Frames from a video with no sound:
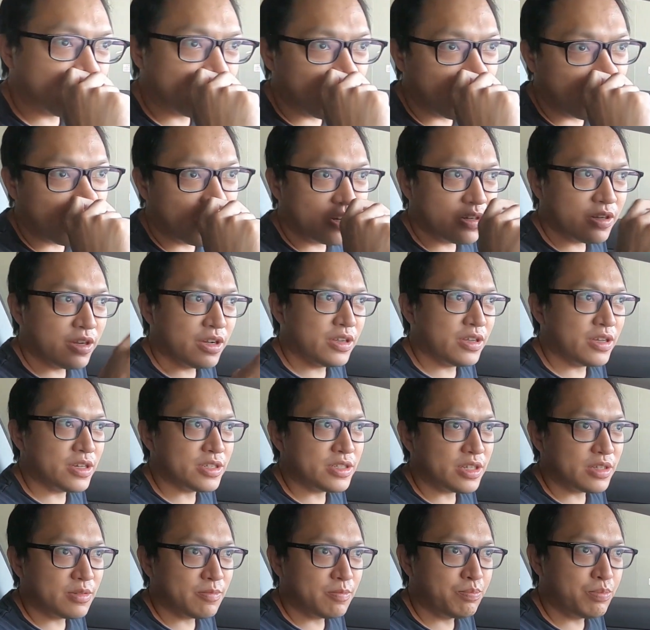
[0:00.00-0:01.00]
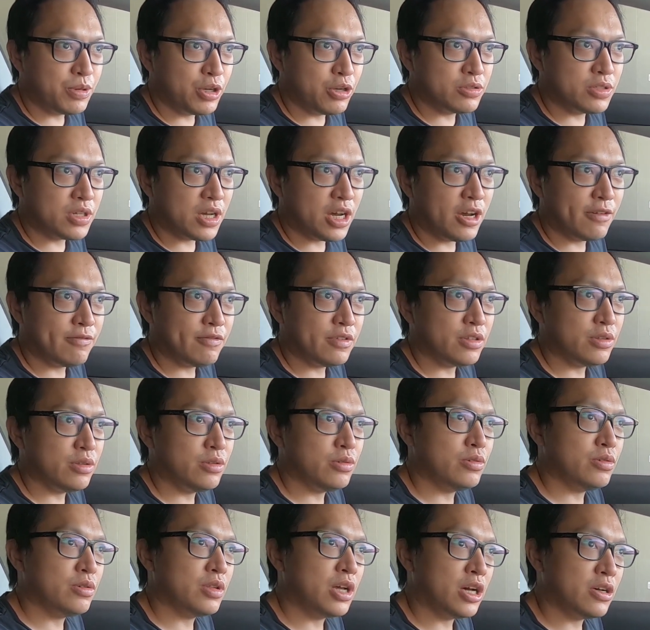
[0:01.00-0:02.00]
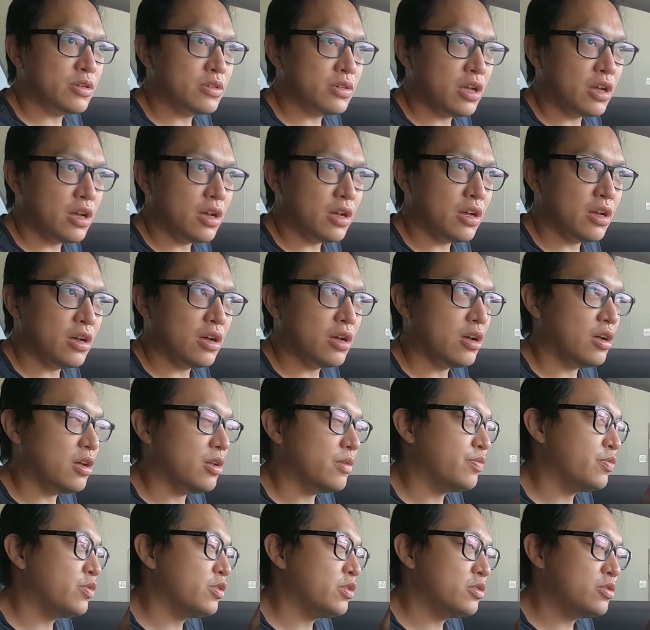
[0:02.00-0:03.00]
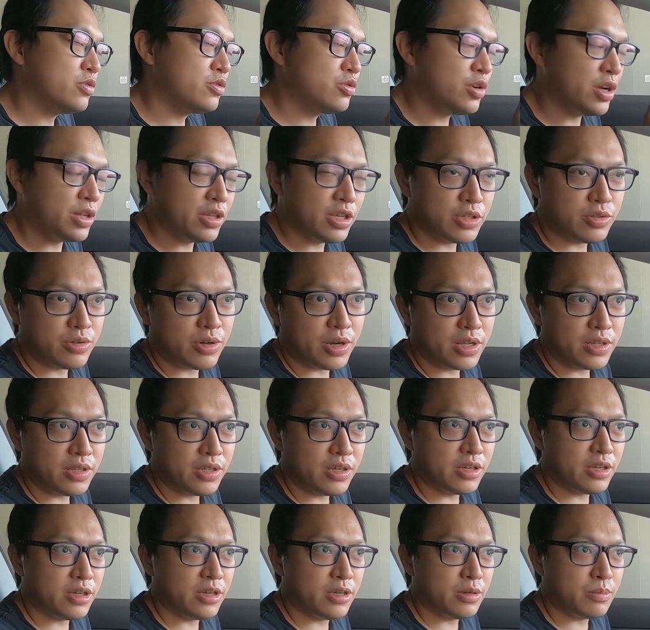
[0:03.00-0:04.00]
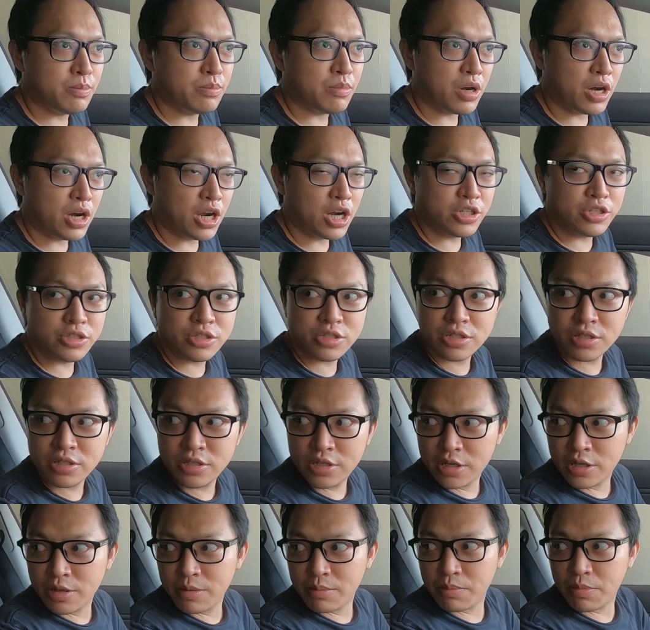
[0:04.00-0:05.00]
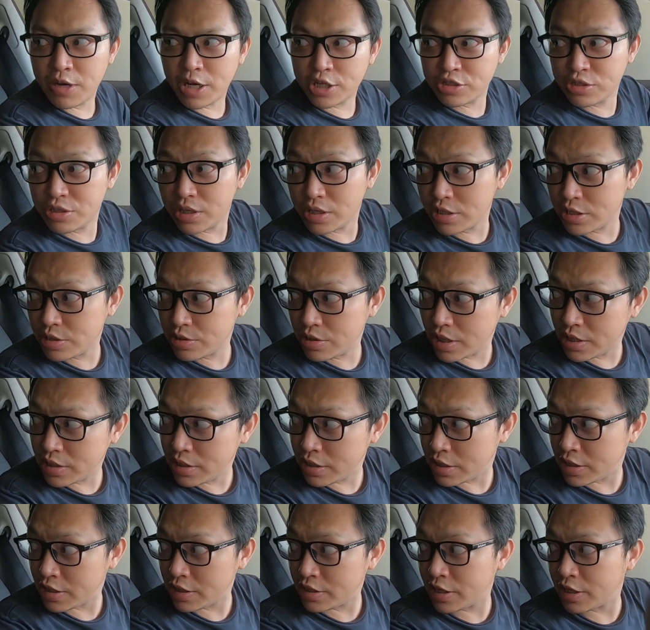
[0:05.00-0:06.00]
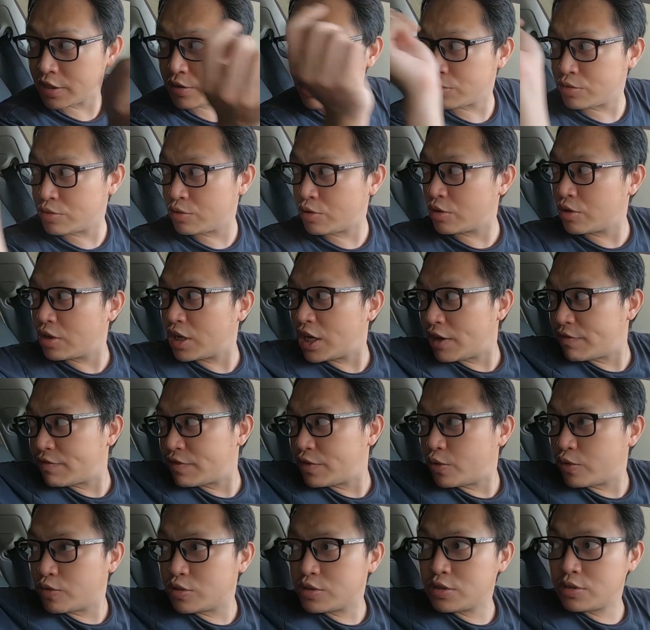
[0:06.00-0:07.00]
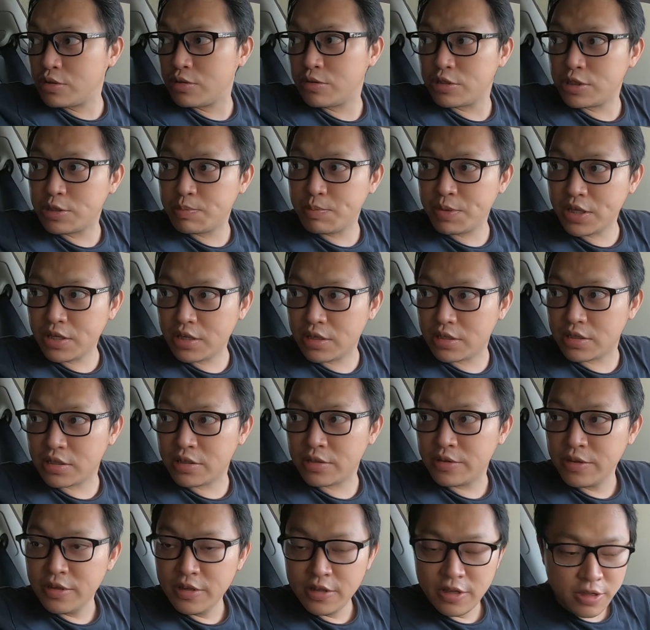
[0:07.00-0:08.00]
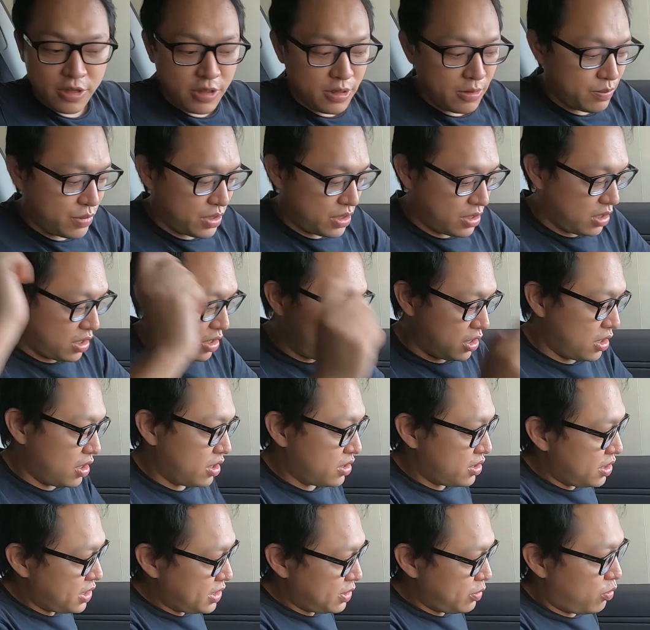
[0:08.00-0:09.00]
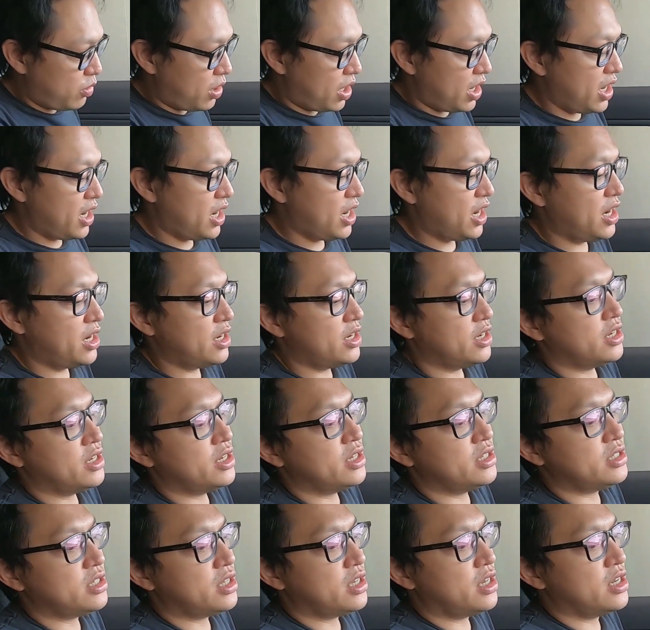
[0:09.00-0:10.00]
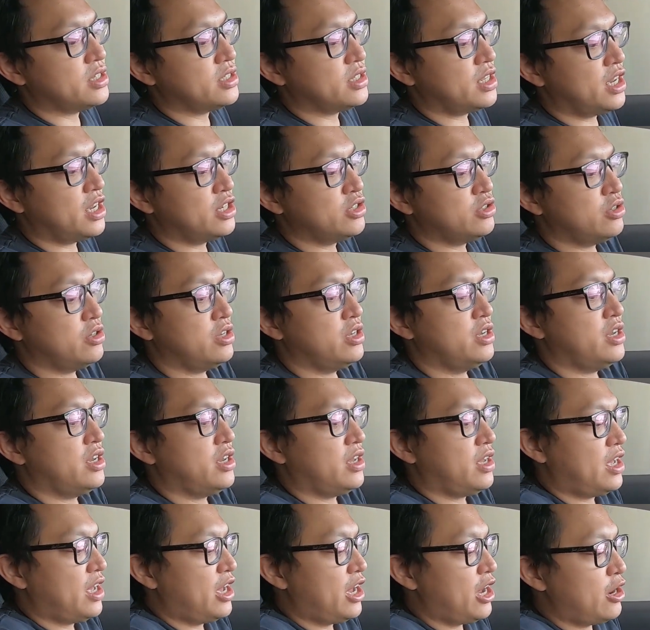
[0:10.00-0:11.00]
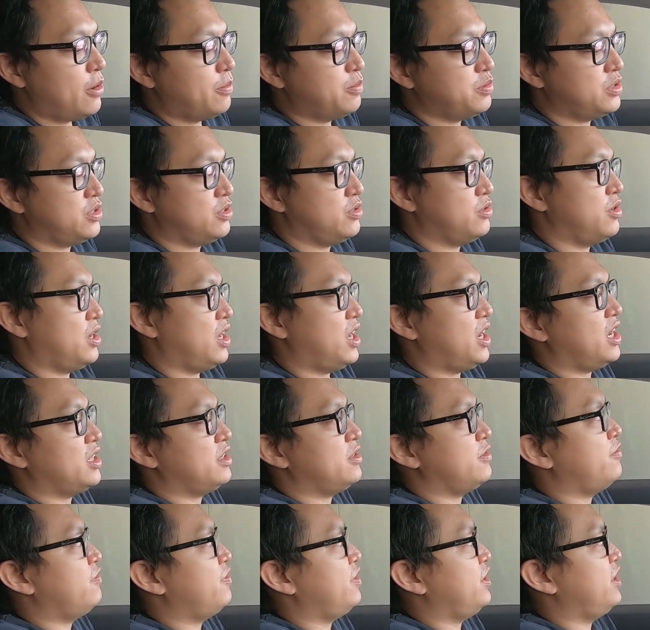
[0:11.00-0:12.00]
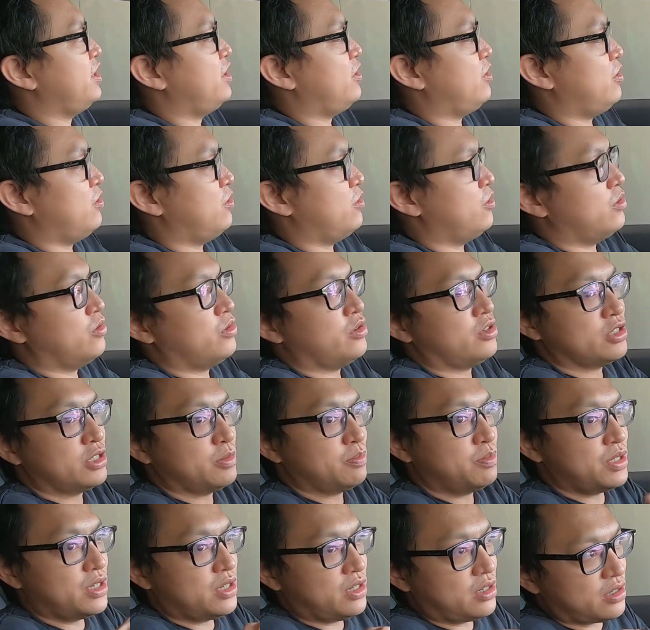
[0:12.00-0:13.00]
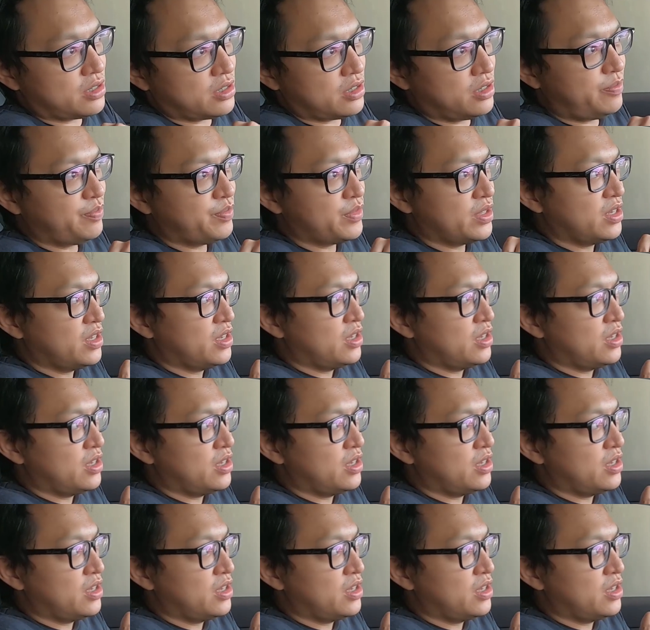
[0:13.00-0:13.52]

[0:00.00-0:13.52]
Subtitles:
the car that is built after 2020 March 2020, then you don't have those 2 speaker. But this wire harness is actually helps to activate all the speaker,